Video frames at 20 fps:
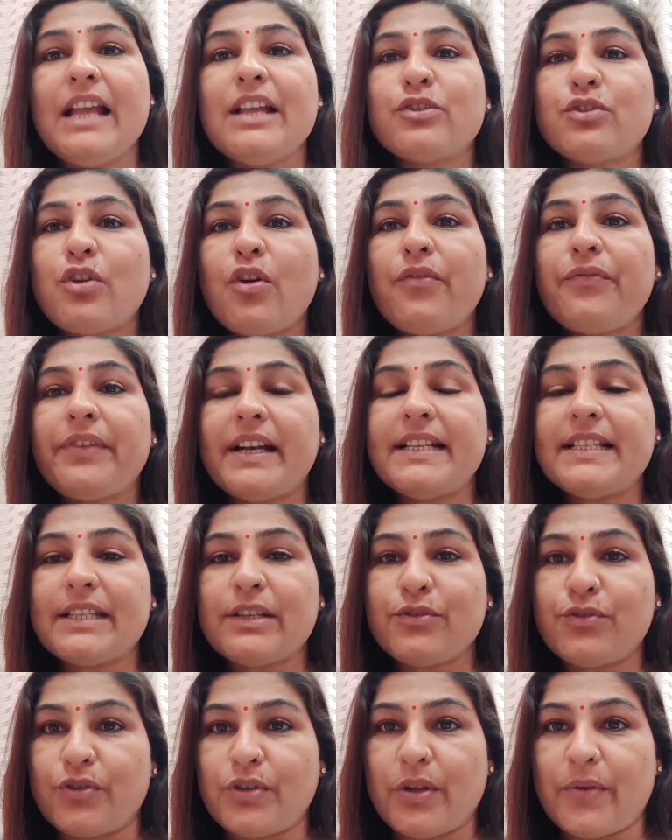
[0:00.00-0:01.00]
So, friends,
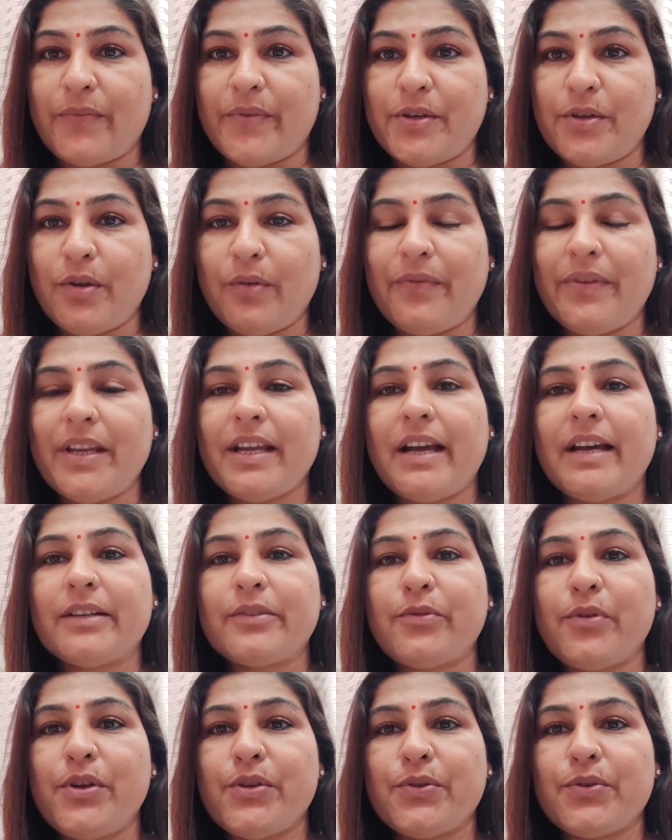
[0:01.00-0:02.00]
in today's video, we are
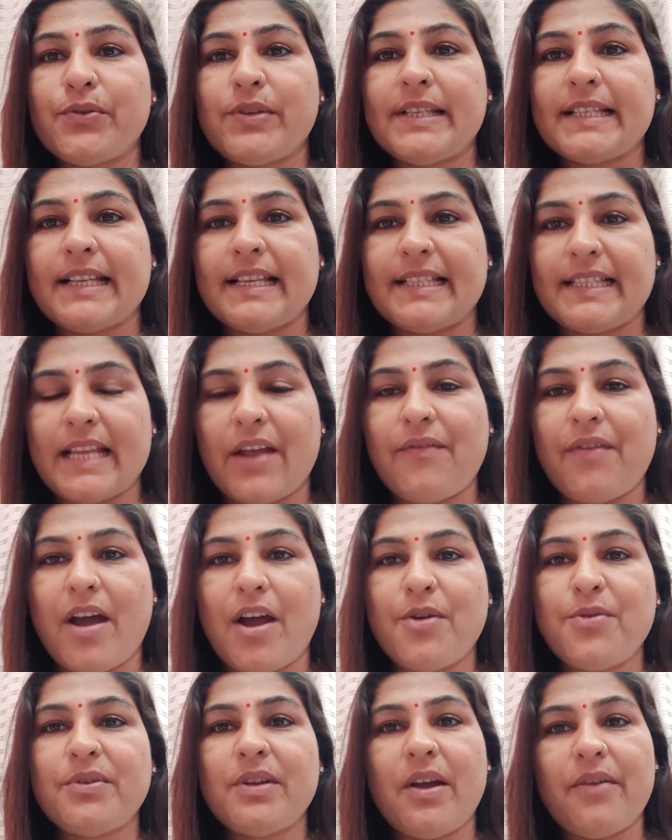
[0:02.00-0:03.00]
going to discuss
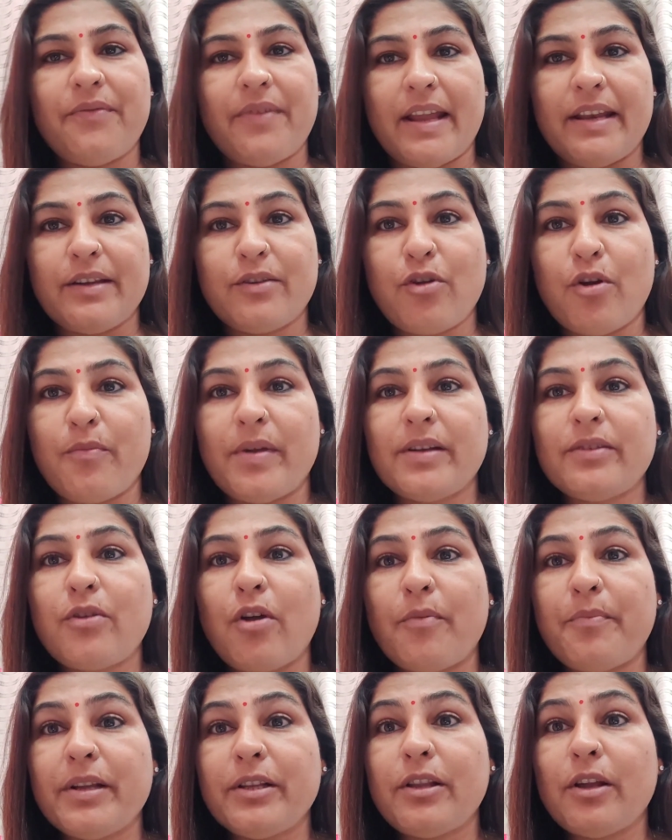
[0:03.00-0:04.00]
about a very common
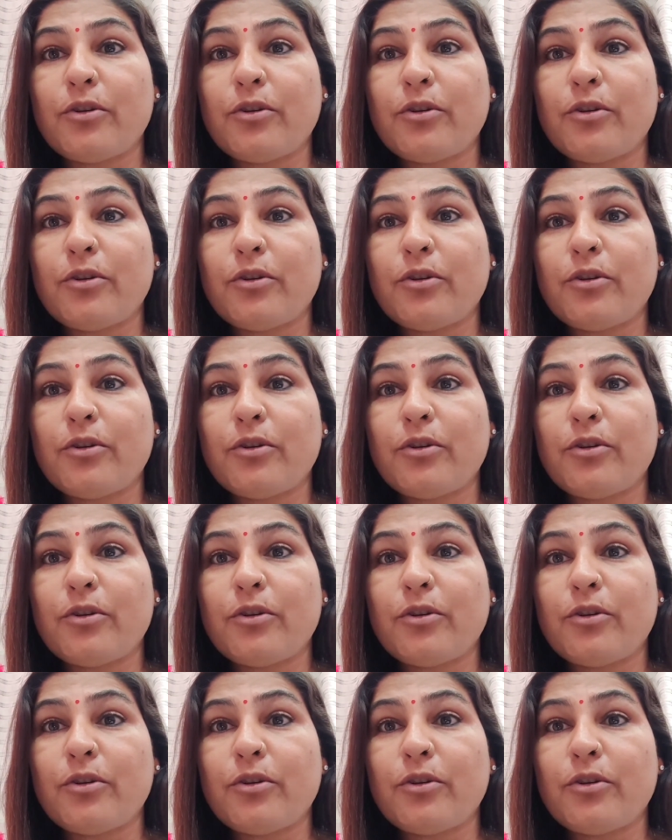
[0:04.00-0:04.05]
topic.